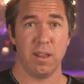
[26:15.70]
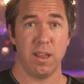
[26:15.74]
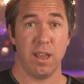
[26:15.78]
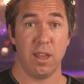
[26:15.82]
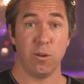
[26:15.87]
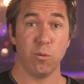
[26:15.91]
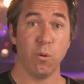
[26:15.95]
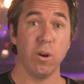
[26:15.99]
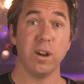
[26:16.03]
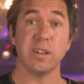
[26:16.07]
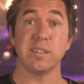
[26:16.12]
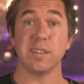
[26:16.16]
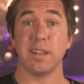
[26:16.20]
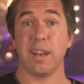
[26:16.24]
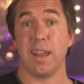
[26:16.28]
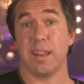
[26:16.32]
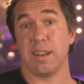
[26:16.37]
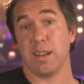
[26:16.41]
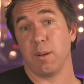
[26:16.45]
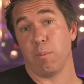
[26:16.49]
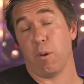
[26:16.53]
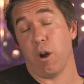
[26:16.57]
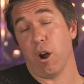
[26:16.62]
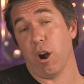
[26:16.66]
And what does it
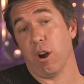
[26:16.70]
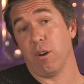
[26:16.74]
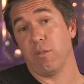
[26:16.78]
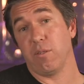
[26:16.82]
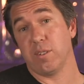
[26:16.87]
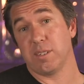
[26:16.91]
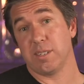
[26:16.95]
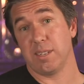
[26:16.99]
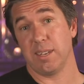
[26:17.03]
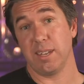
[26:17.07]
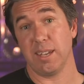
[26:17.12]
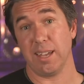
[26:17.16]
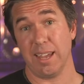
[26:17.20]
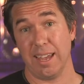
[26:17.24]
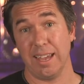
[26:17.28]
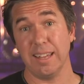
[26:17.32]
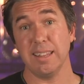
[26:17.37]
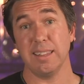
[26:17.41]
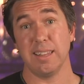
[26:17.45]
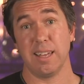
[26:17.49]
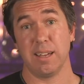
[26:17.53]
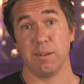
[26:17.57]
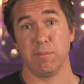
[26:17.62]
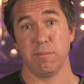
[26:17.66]
end up harvesting
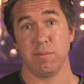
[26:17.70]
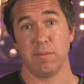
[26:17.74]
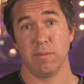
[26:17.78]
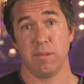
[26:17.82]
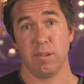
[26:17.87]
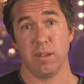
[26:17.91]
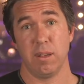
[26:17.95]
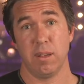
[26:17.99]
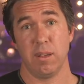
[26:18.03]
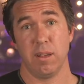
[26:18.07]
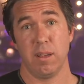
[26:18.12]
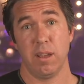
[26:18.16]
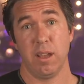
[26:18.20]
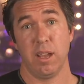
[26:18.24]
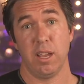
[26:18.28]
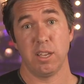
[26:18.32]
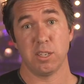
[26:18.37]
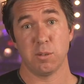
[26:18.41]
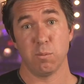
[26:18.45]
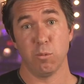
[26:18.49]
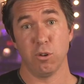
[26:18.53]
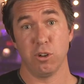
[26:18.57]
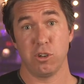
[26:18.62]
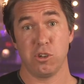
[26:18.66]
in them?
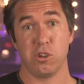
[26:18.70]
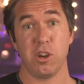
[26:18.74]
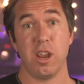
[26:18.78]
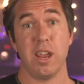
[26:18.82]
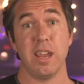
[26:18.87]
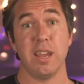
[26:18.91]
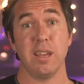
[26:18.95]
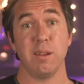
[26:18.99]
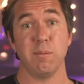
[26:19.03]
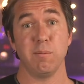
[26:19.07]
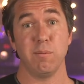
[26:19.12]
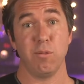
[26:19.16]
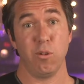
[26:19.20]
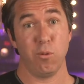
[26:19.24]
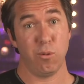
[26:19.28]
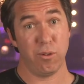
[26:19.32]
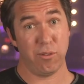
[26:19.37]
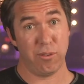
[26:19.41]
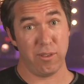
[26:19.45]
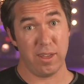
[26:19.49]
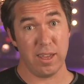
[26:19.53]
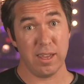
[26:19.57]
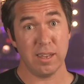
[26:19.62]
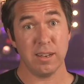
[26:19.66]
Is more shame
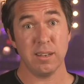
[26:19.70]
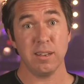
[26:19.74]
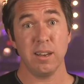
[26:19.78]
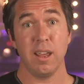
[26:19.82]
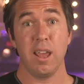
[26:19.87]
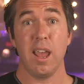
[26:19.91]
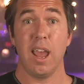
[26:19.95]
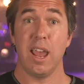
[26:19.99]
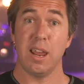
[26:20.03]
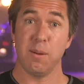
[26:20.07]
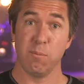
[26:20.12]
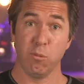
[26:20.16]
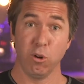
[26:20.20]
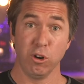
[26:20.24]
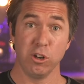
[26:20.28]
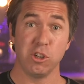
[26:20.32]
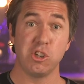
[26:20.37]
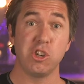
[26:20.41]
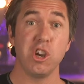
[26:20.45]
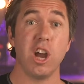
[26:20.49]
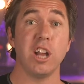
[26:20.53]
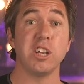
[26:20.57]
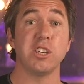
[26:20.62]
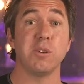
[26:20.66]
within and more
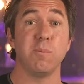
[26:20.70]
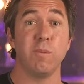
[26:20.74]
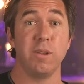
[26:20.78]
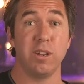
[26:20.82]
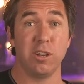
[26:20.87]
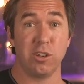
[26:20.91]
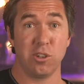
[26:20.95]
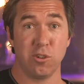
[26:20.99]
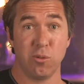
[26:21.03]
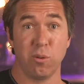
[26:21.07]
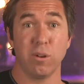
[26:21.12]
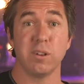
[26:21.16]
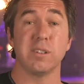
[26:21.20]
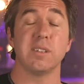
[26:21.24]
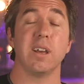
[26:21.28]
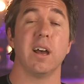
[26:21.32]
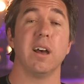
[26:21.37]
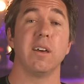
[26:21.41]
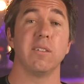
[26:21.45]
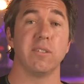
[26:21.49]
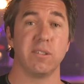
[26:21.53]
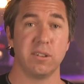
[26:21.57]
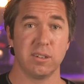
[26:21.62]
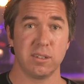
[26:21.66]
judgment towards
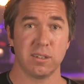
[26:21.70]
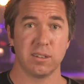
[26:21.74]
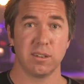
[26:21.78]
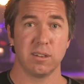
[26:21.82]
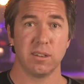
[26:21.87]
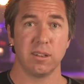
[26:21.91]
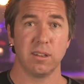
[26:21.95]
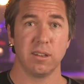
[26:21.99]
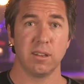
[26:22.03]
others.